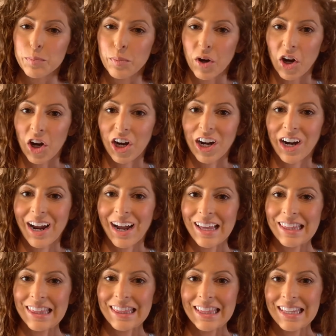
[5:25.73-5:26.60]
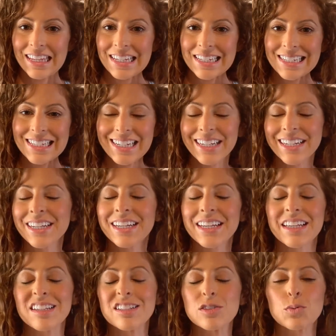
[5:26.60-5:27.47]
part, I think,
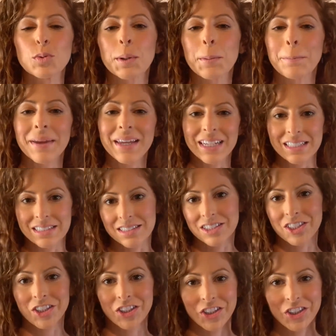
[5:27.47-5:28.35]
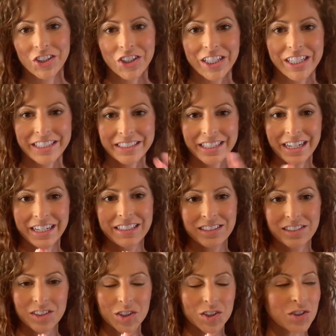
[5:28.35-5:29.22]
is what makes the cookie
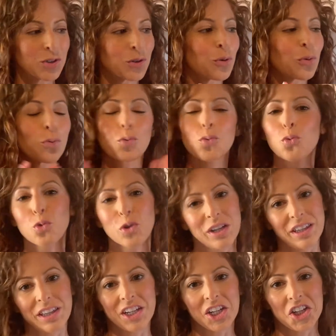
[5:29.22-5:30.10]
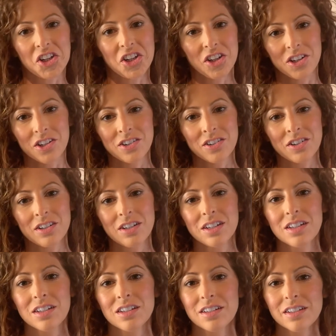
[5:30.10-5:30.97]
taste really good.
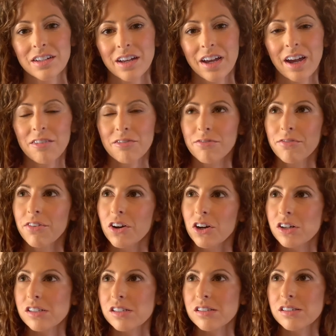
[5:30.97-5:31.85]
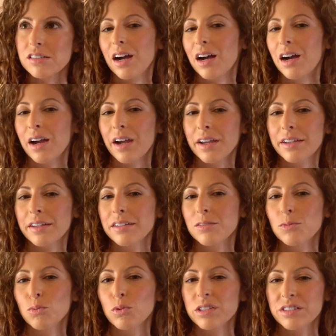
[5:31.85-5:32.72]
At first, I
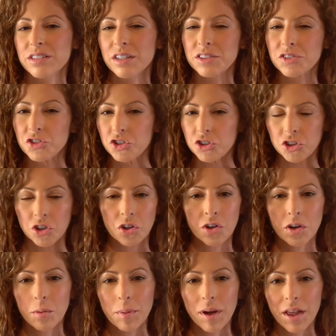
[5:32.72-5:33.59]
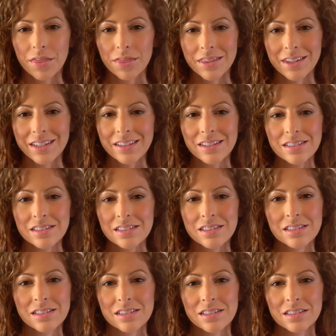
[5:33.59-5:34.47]
was unsure about
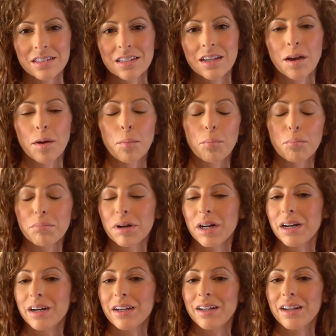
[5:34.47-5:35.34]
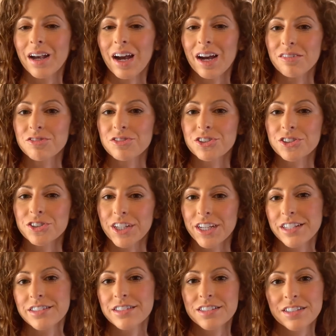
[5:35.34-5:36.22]
this, but after
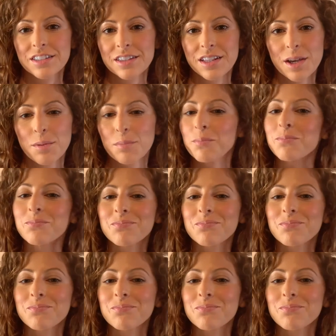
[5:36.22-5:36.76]
tasting them,